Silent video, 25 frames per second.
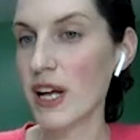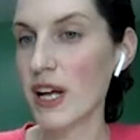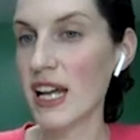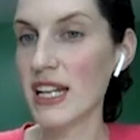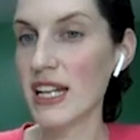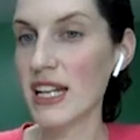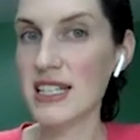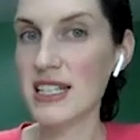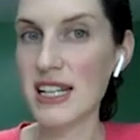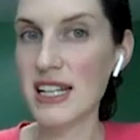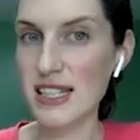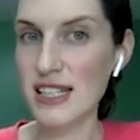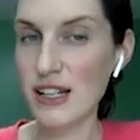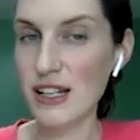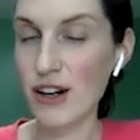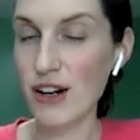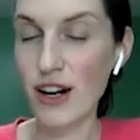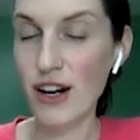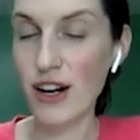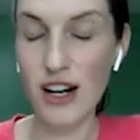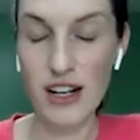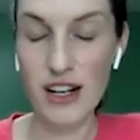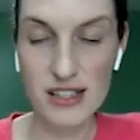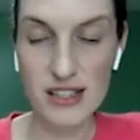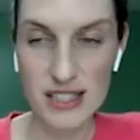but it doesn't
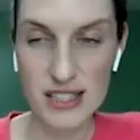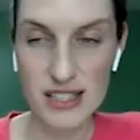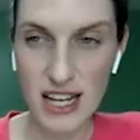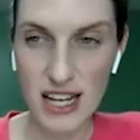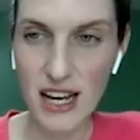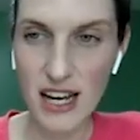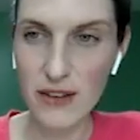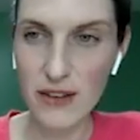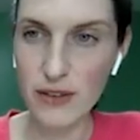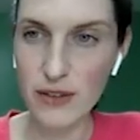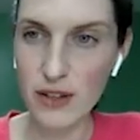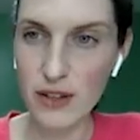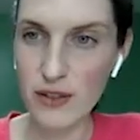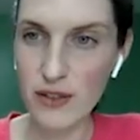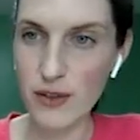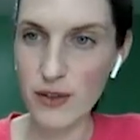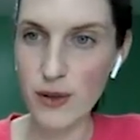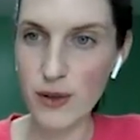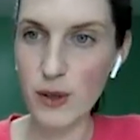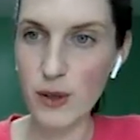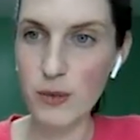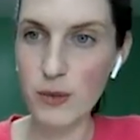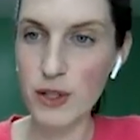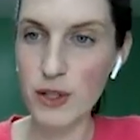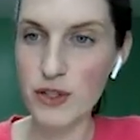hurt to have a
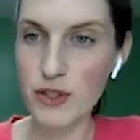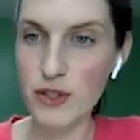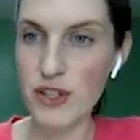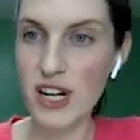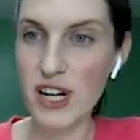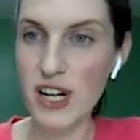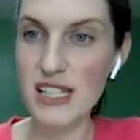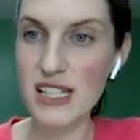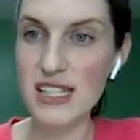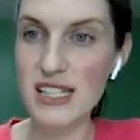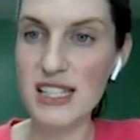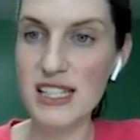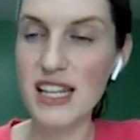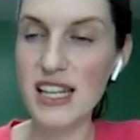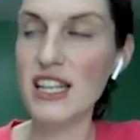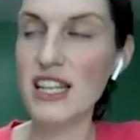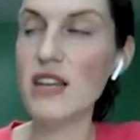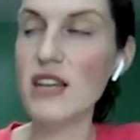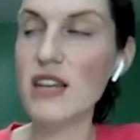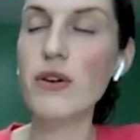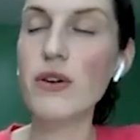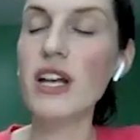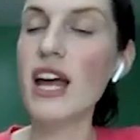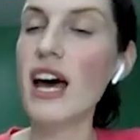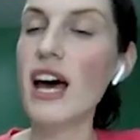revocable trust. And
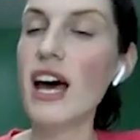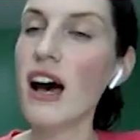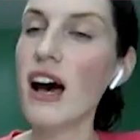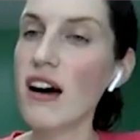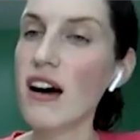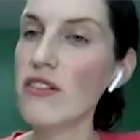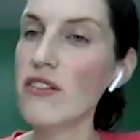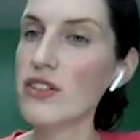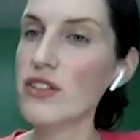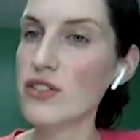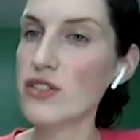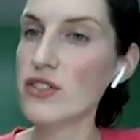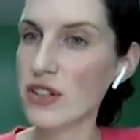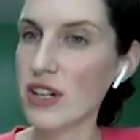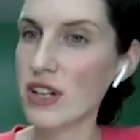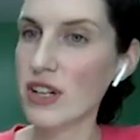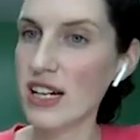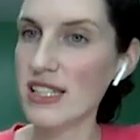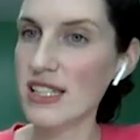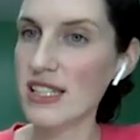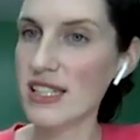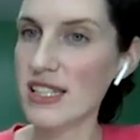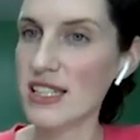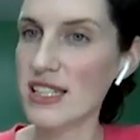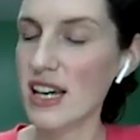you can have a
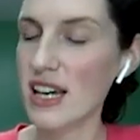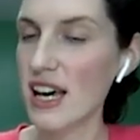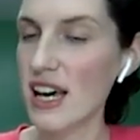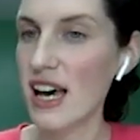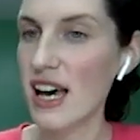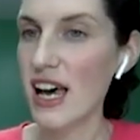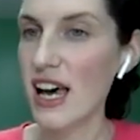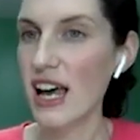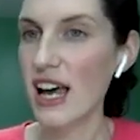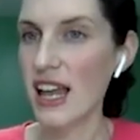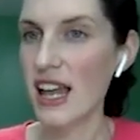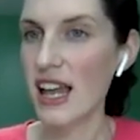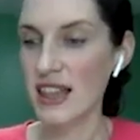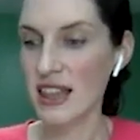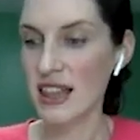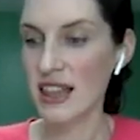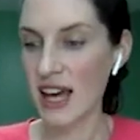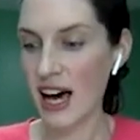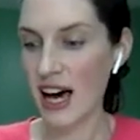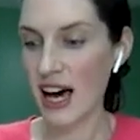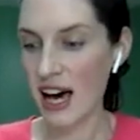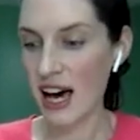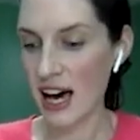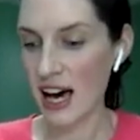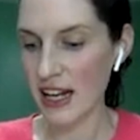trust
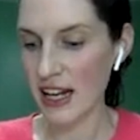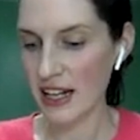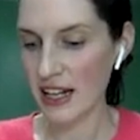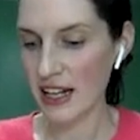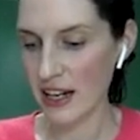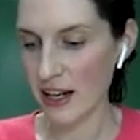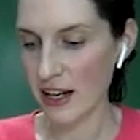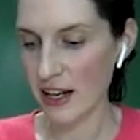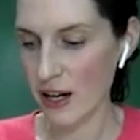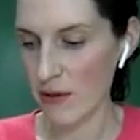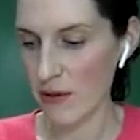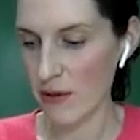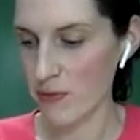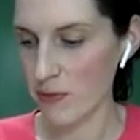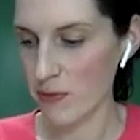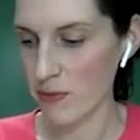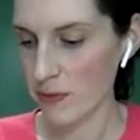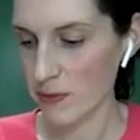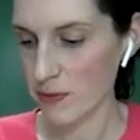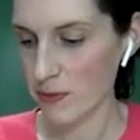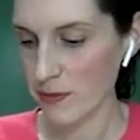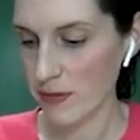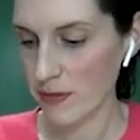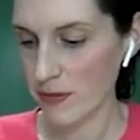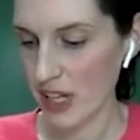that
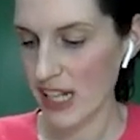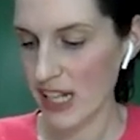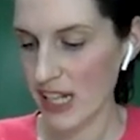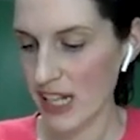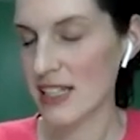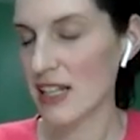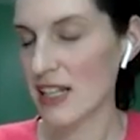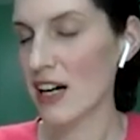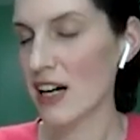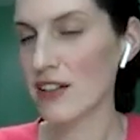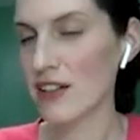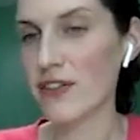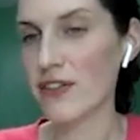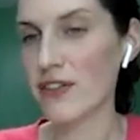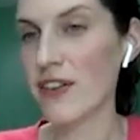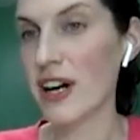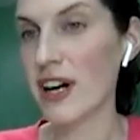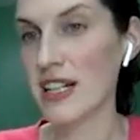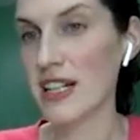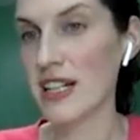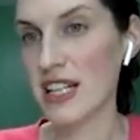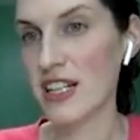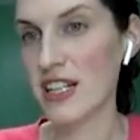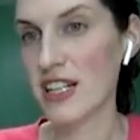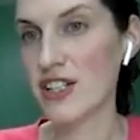is not
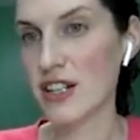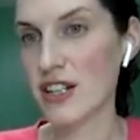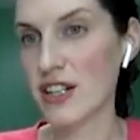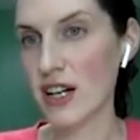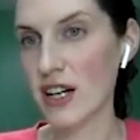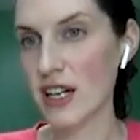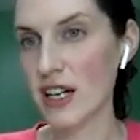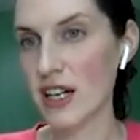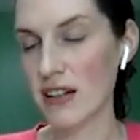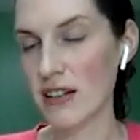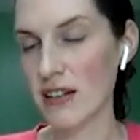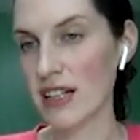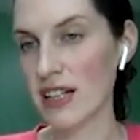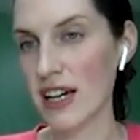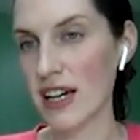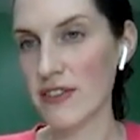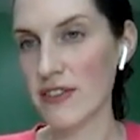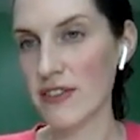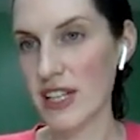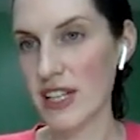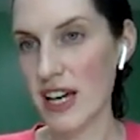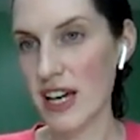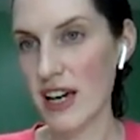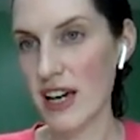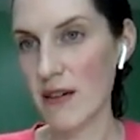funded during your
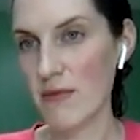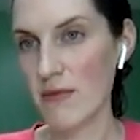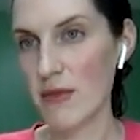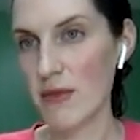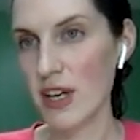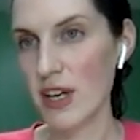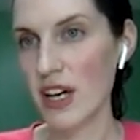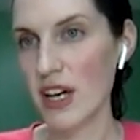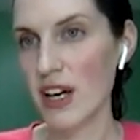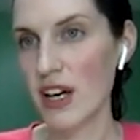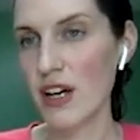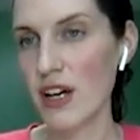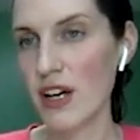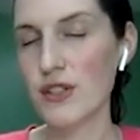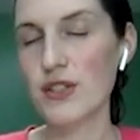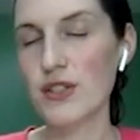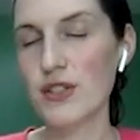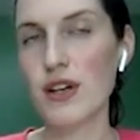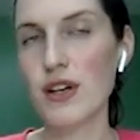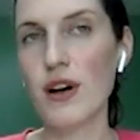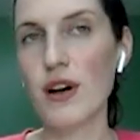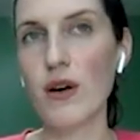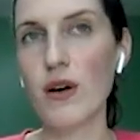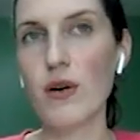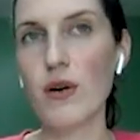lifetime.
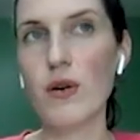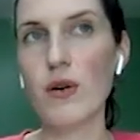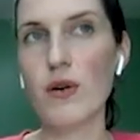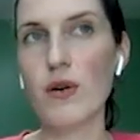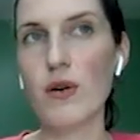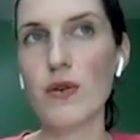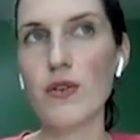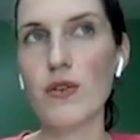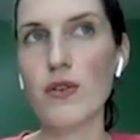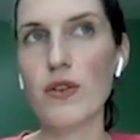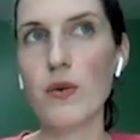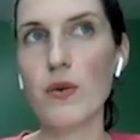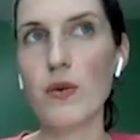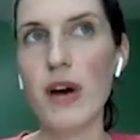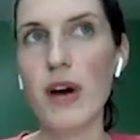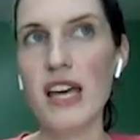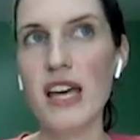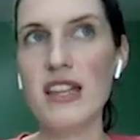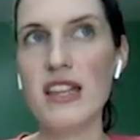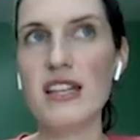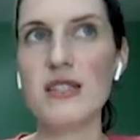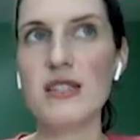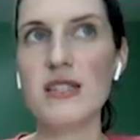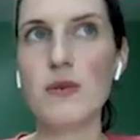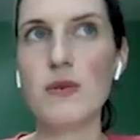So the
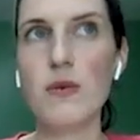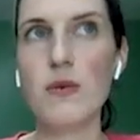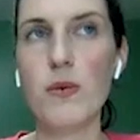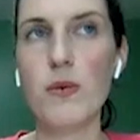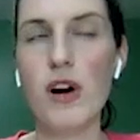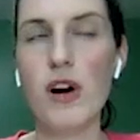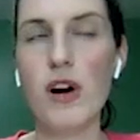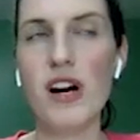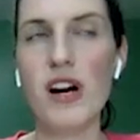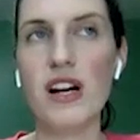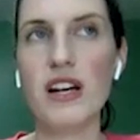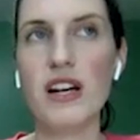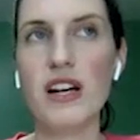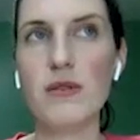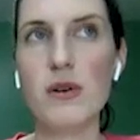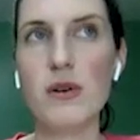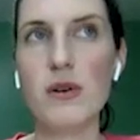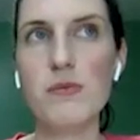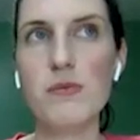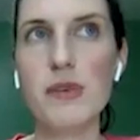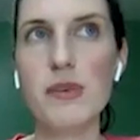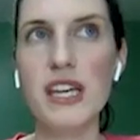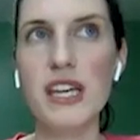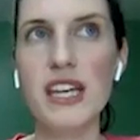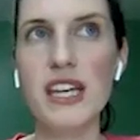way this would work
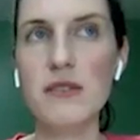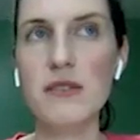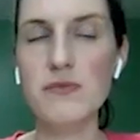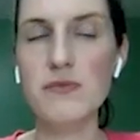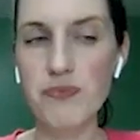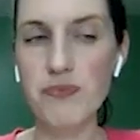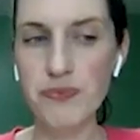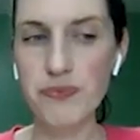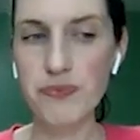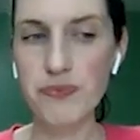would be